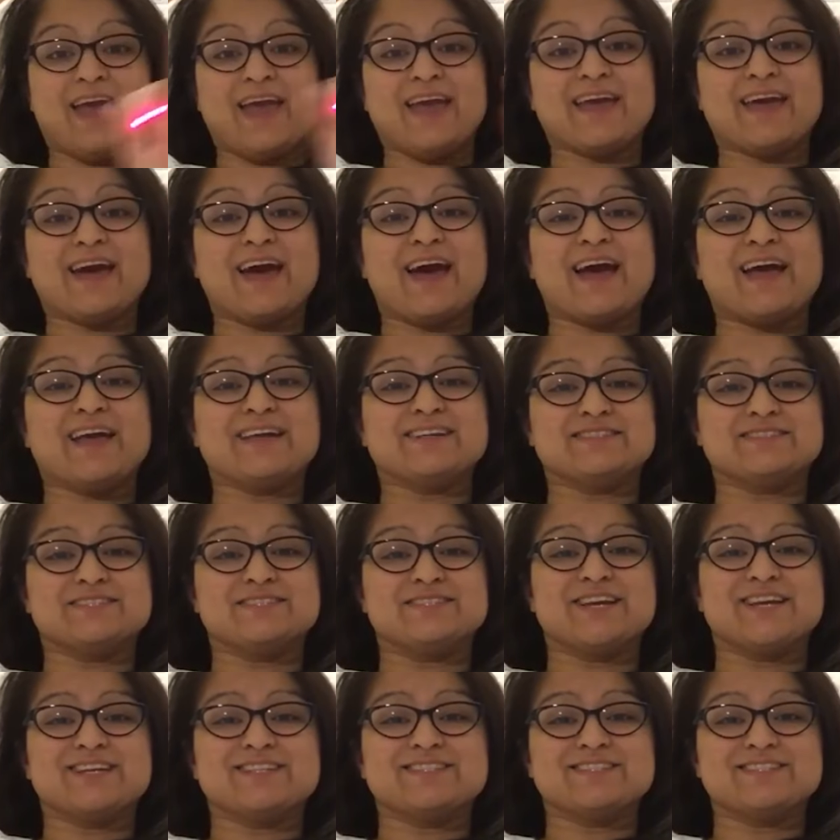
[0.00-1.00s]
Hey guys,
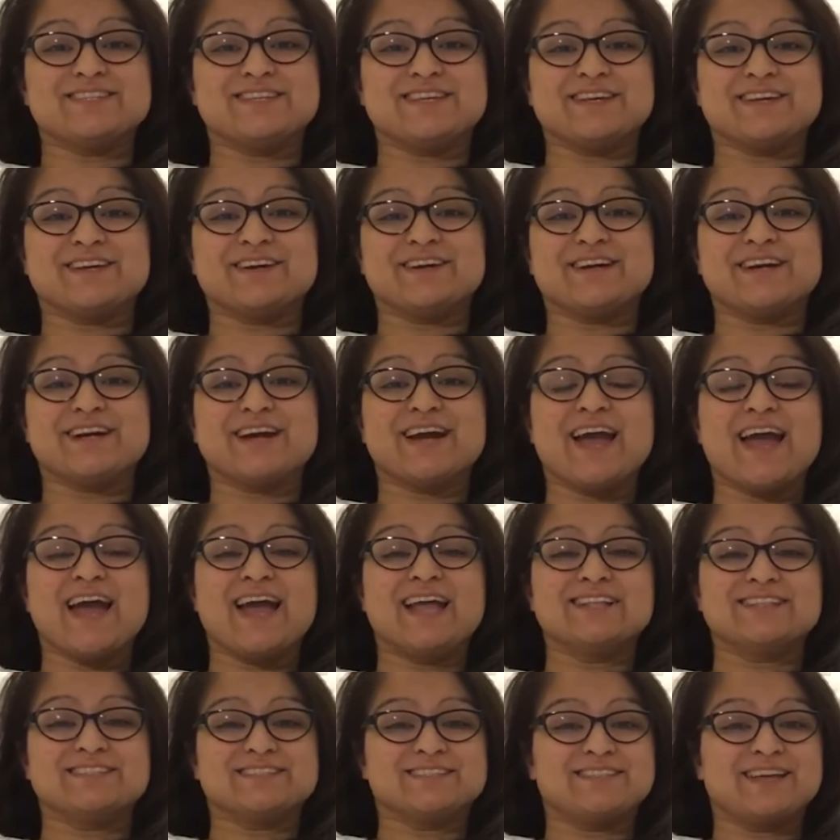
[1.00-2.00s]
Jess here
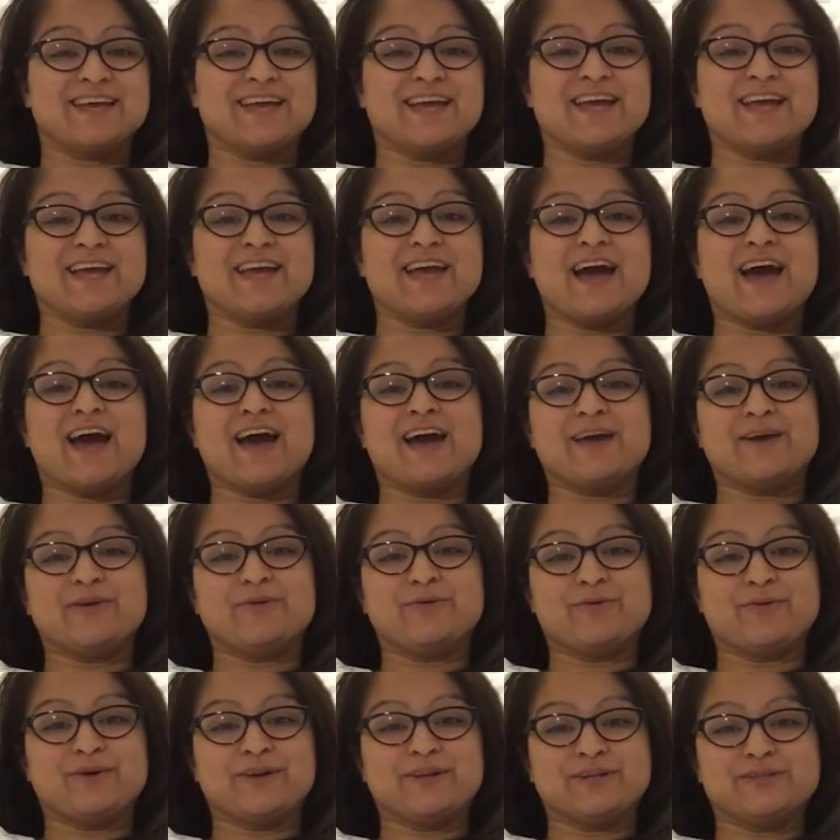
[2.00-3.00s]
and today I
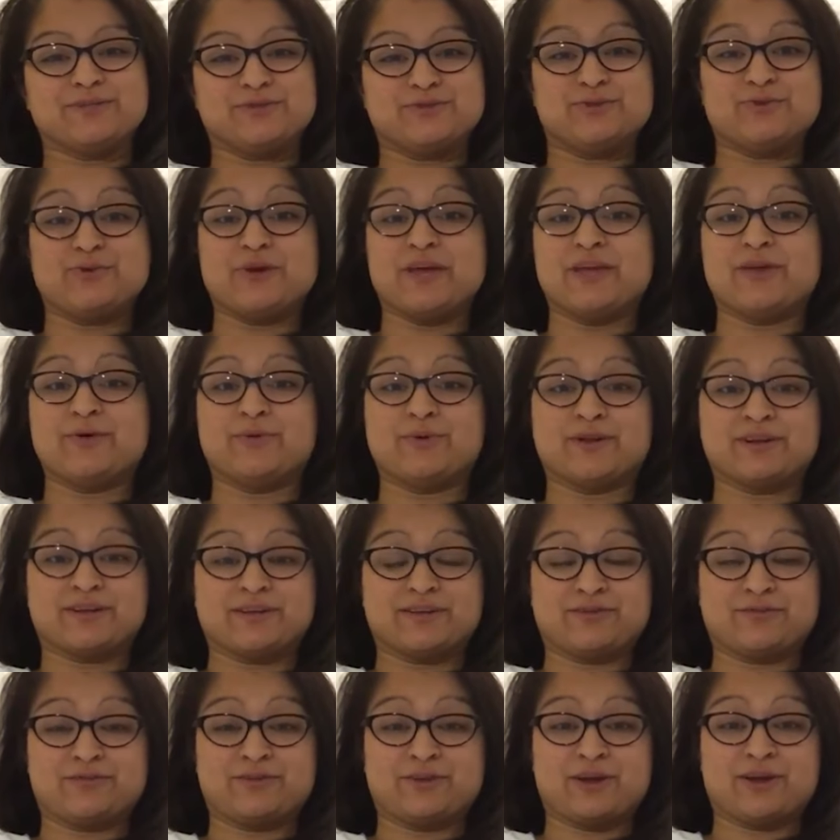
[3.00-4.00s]
wanted to do a quick
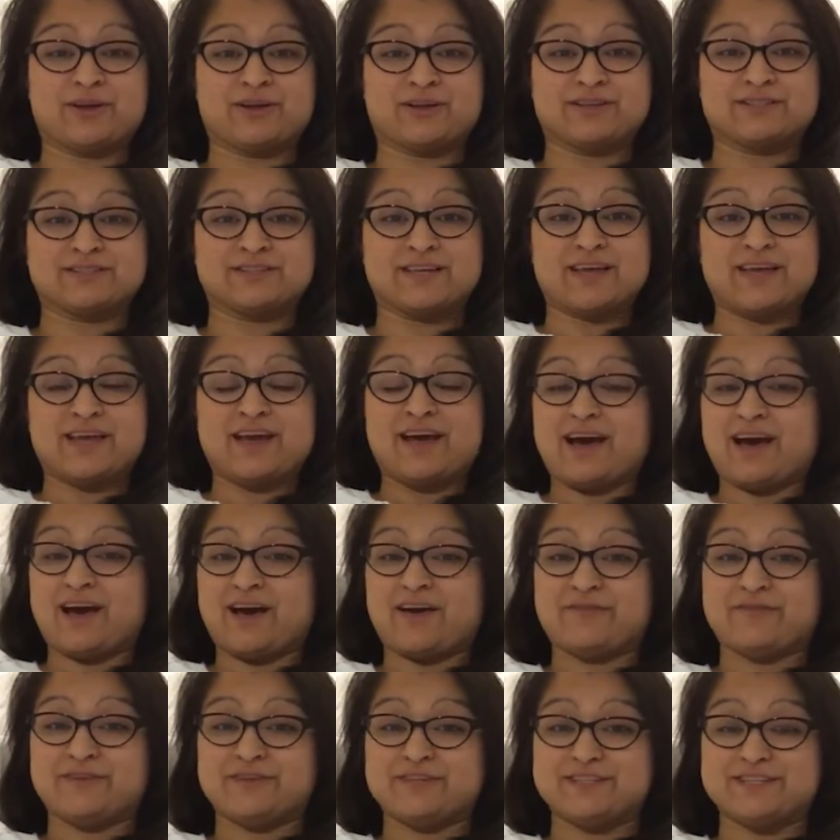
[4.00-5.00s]
little vlog because
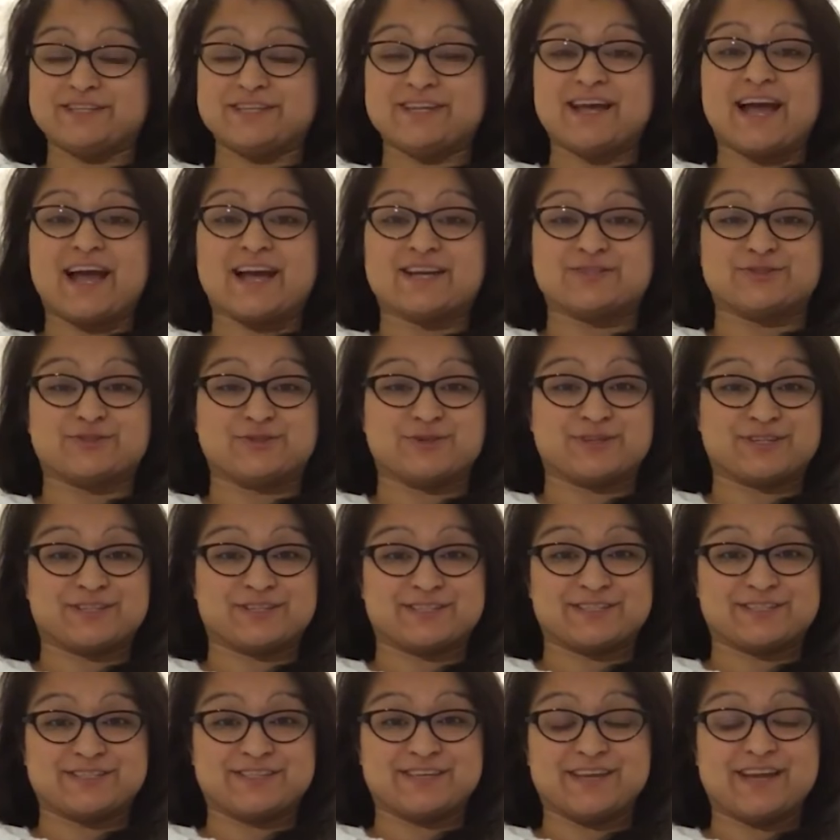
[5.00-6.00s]
Obviously, as you
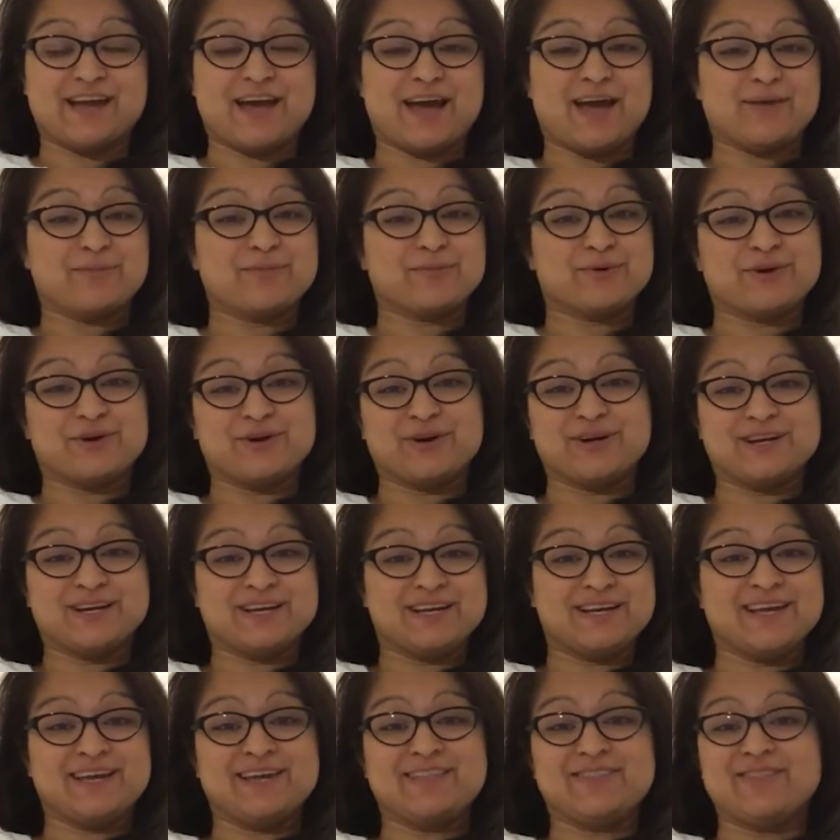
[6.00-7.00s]
can see, I'm
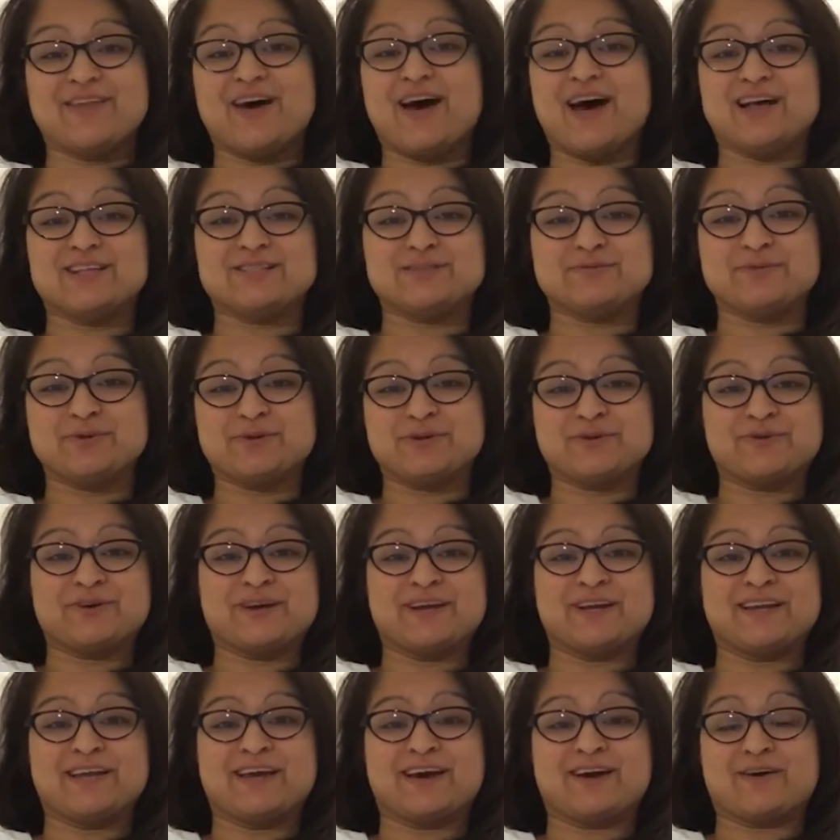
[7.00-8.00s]
currently in the hospital
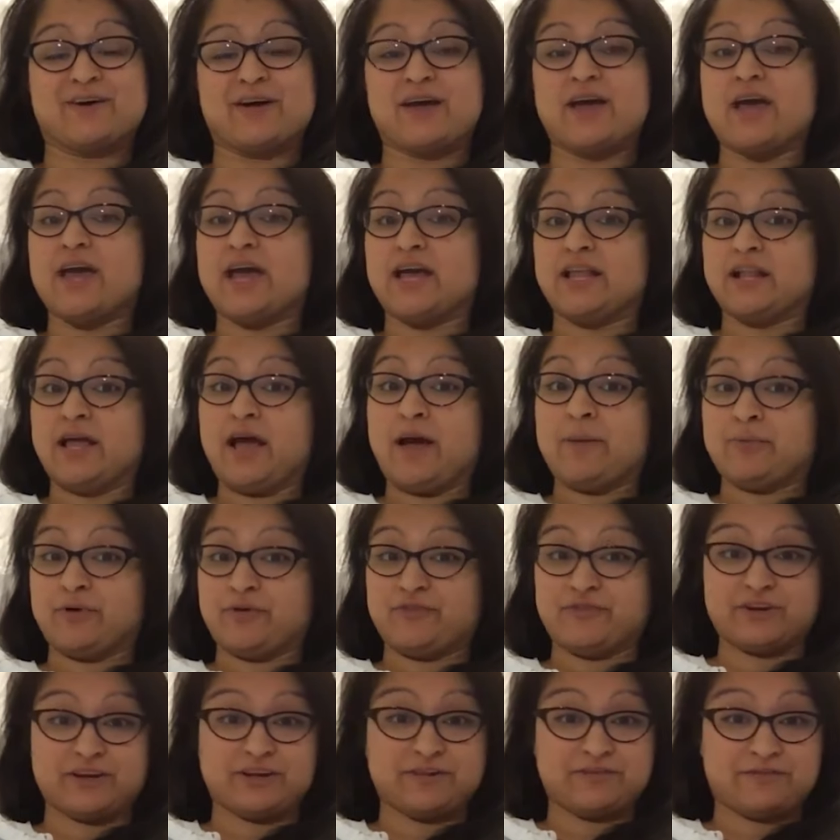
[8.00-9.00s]
right now and I'm
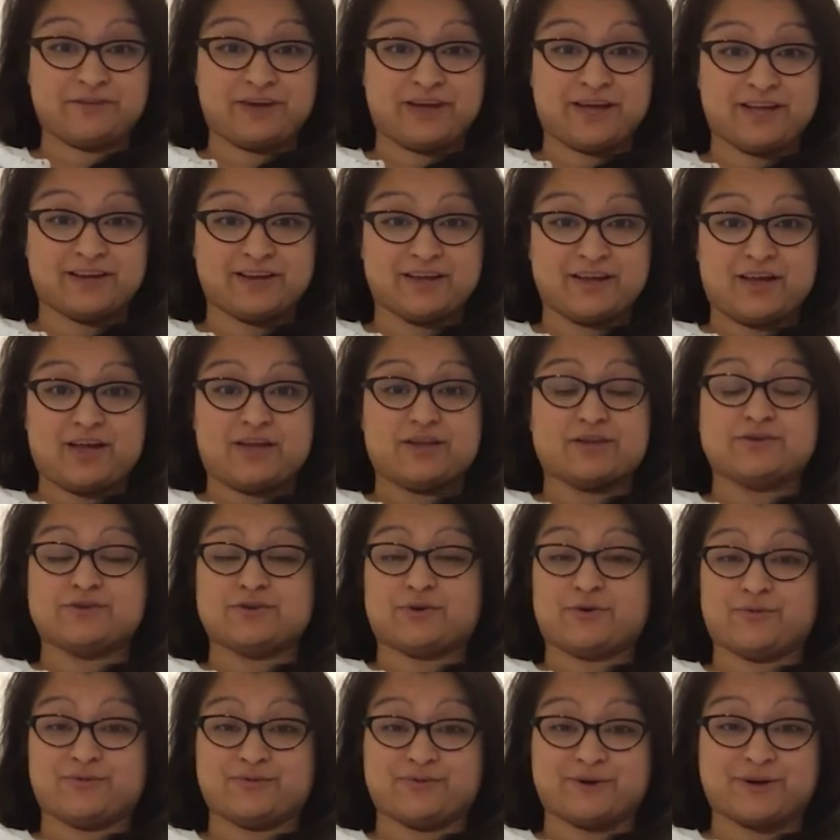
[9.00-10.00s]
perfectly fine.
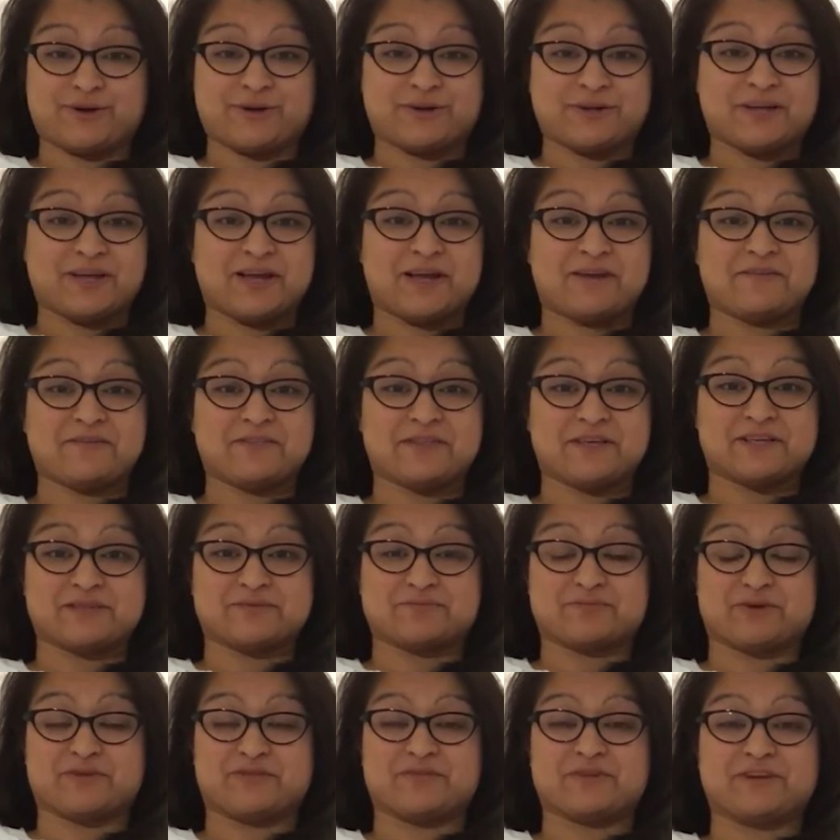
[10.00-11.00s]
Don't worry, everything's
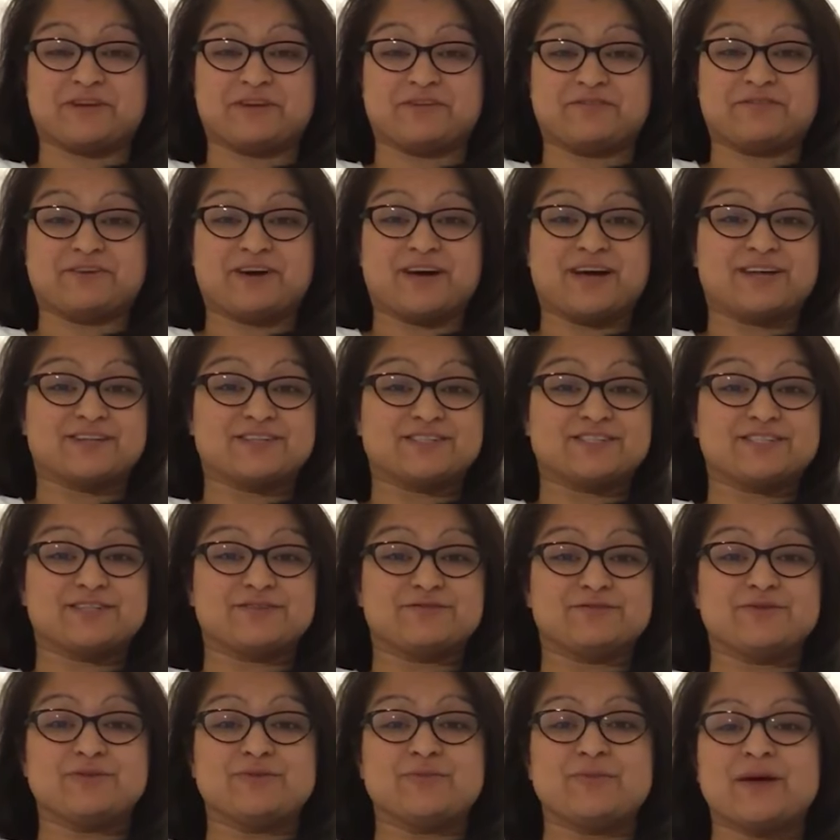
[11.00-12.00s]
perfectly fine. Just a
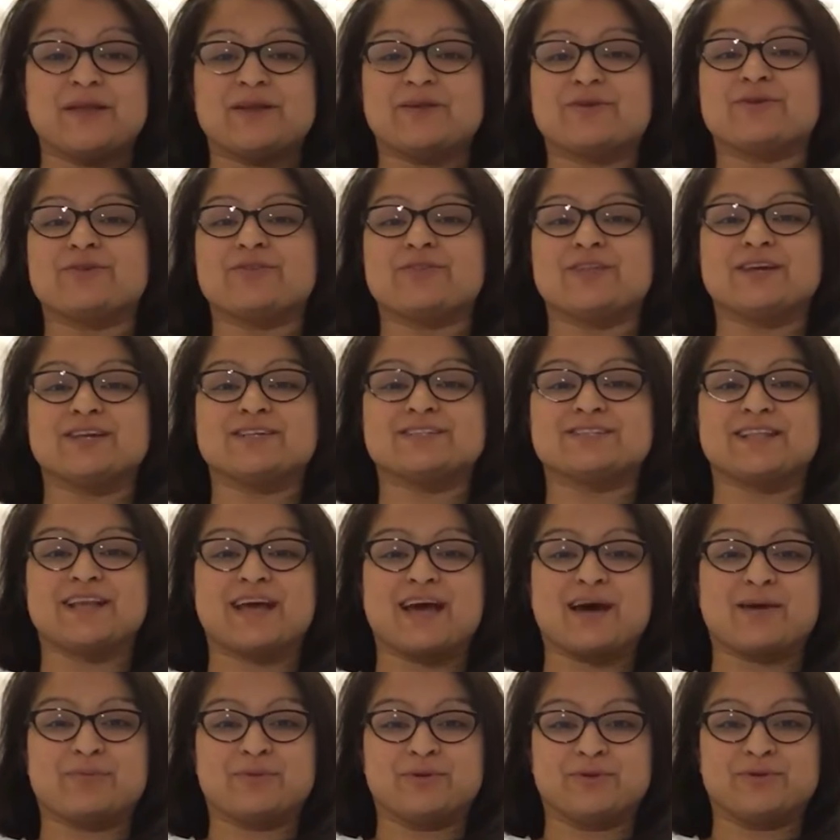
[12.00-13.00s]
few medical things that
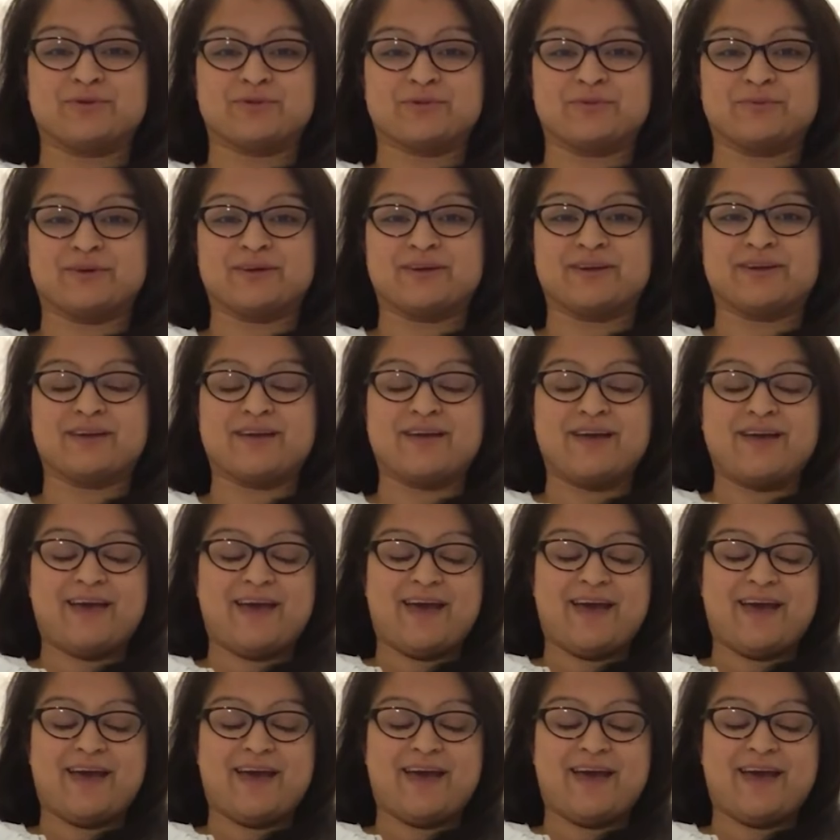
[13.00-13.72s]
happened with me.